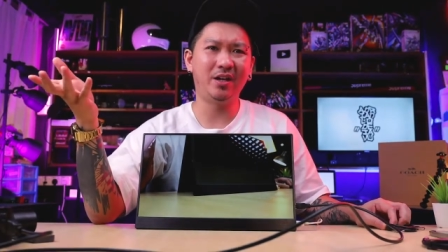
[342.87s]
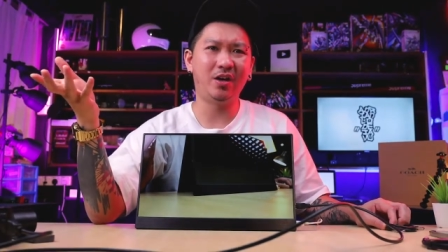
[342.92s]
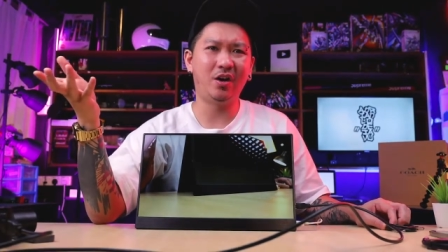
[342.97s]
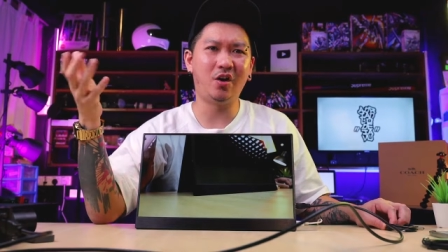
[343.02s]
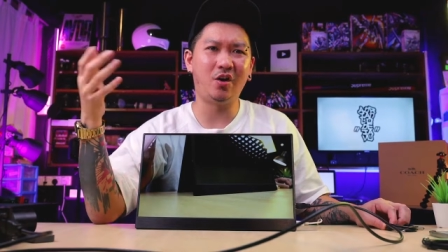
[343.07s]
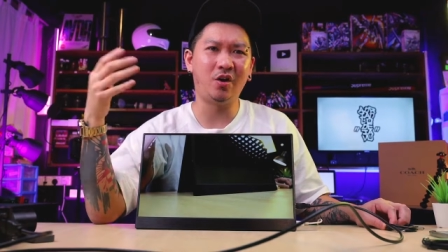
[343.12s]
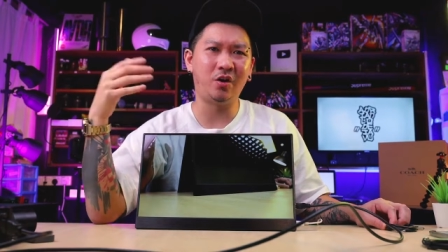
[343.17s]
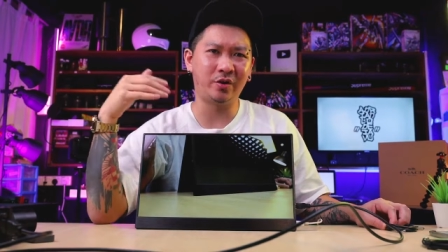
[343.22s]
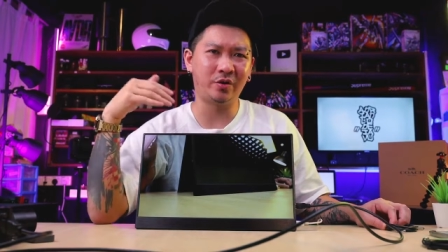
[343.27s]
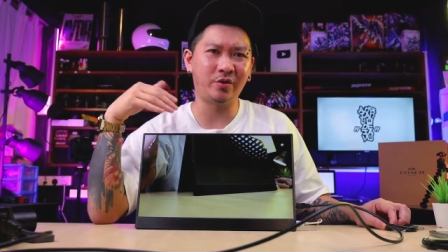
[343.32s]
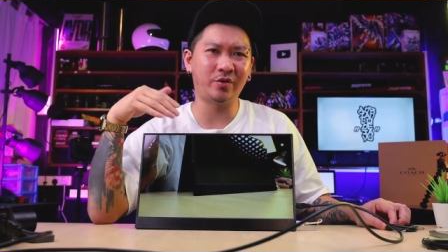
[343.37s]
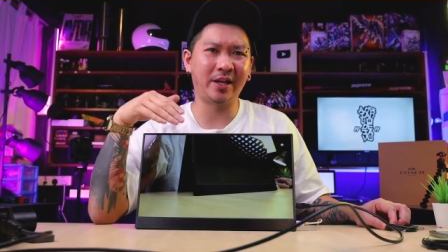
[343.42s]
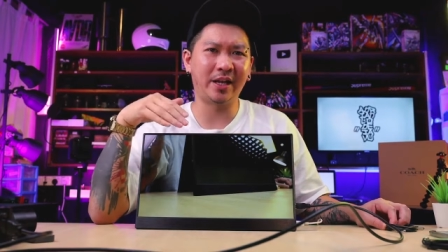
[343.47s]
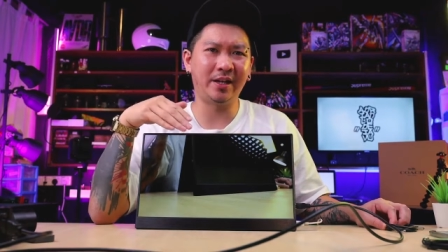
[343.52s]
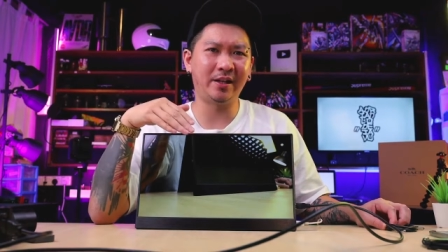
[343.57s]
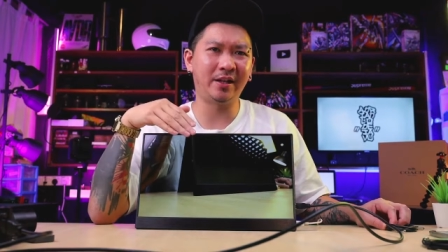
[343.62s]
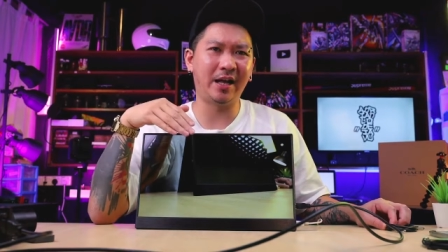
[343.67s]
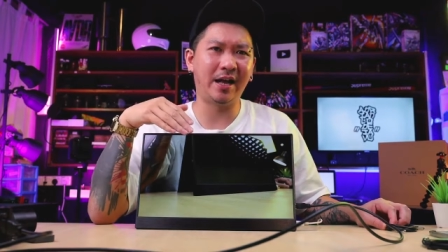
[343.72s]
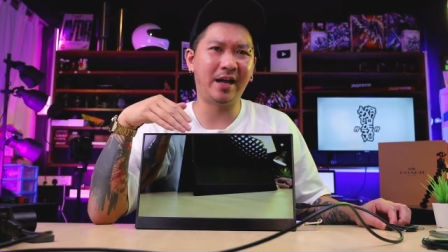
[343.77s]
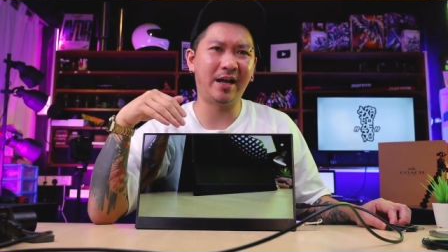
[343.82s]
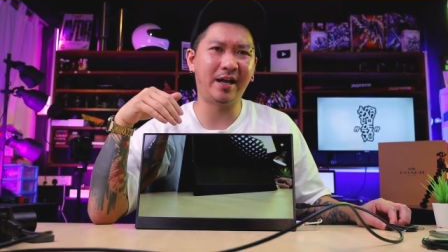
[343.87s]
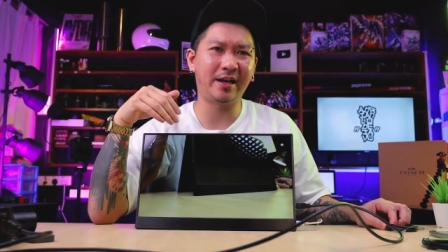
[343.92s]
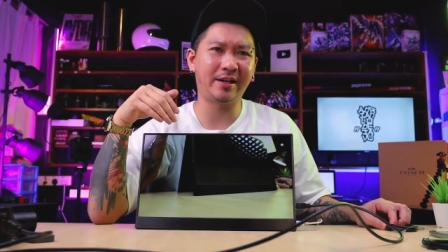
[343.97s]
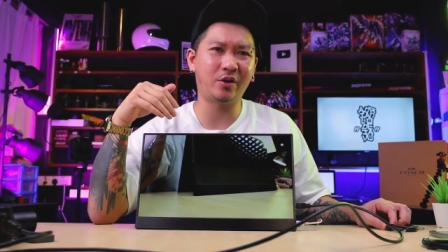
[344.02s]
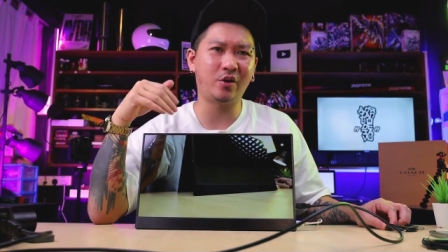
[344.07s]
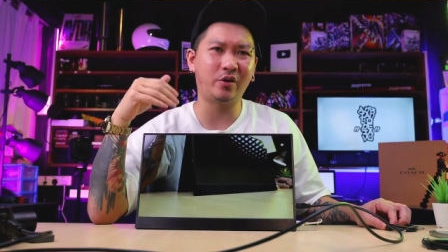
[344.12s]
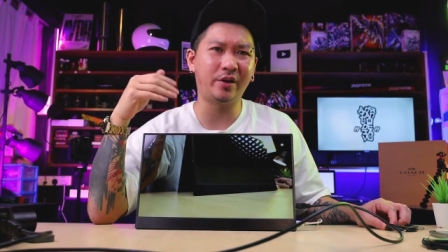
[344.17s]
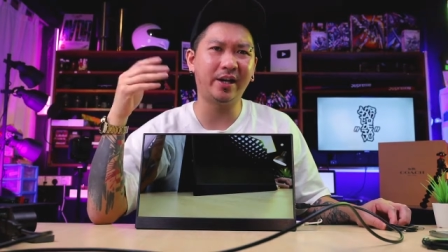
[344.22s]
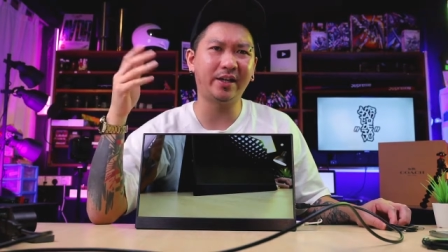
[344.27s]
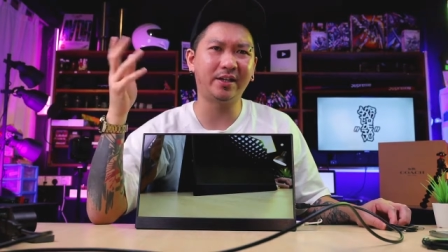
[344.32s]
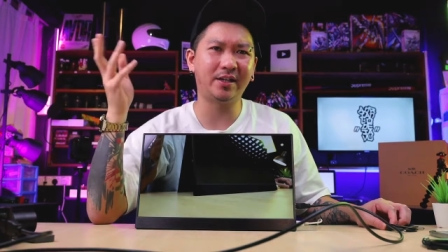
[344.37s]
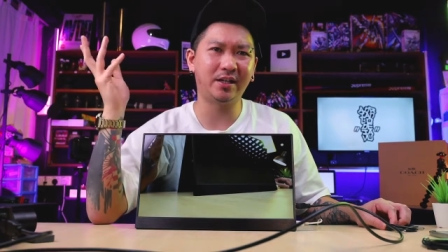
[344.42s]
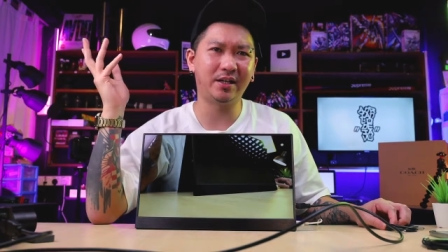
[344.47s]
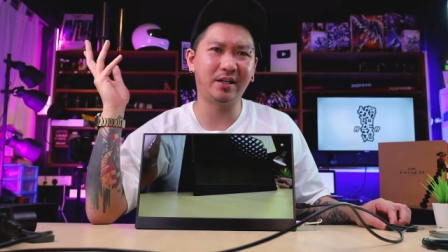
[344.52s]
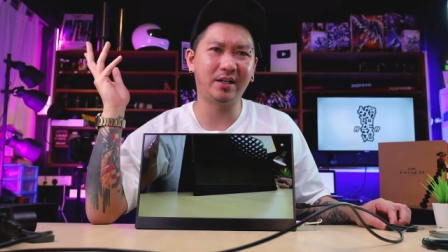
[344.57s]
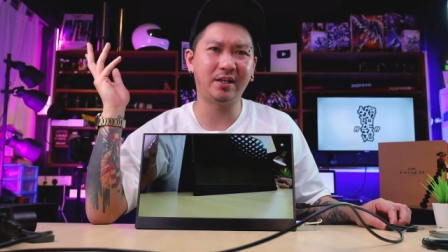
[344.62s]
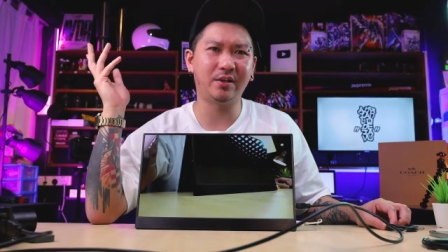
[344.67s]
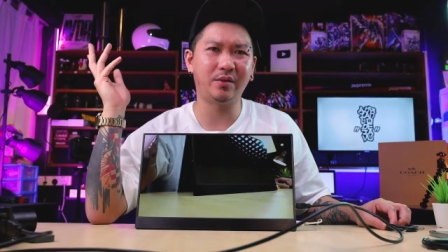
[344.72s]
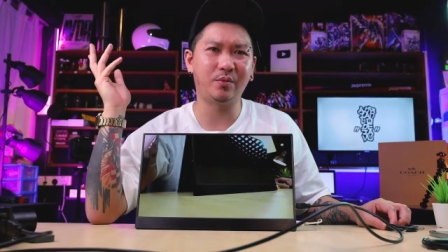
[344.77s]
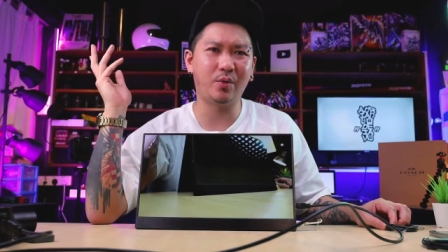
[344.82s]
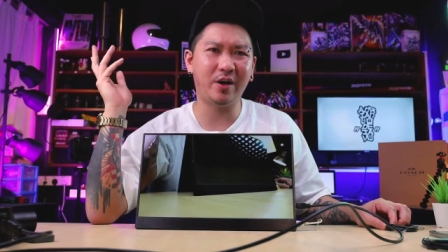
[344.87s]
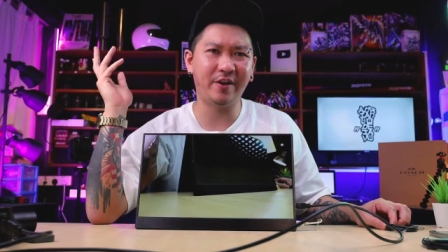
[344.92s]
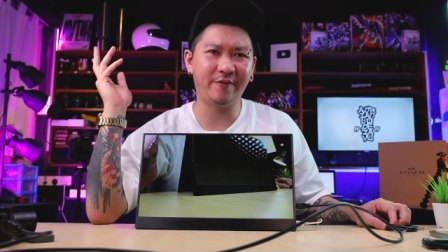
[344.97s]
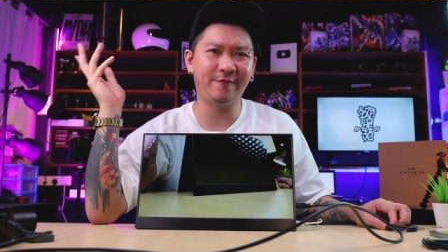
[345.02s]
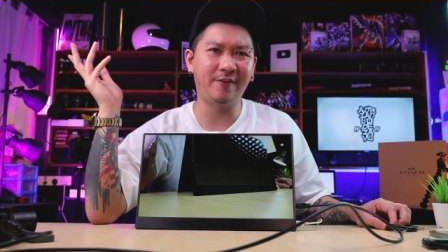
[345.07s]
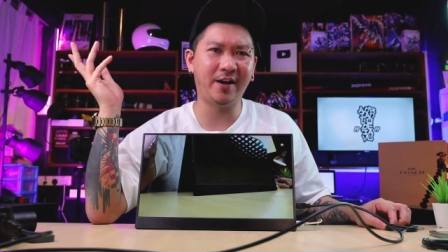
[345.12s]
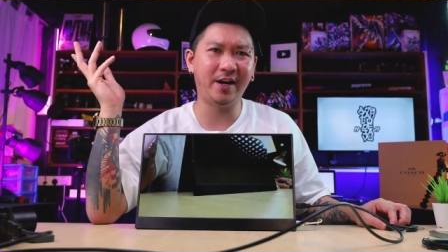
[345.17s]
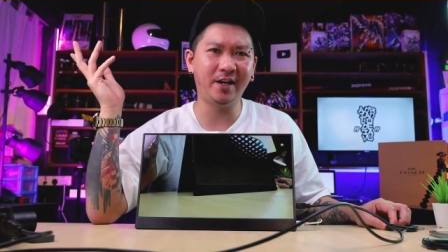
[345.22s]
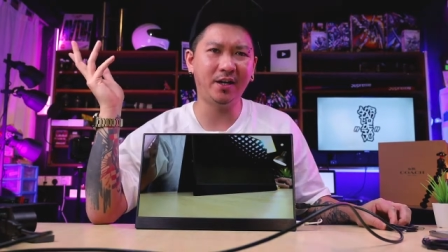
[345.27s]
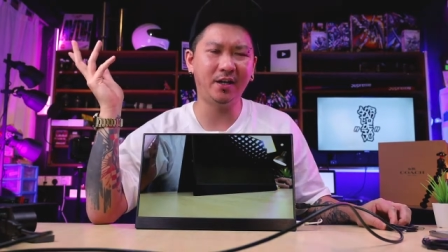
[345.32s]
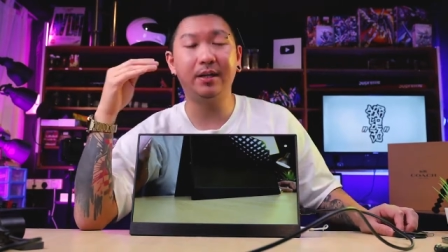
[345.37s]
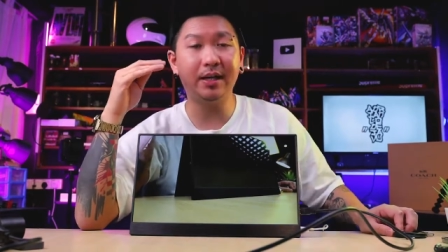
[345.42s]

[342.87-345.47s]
or you can uh, connect the Wi-Fi.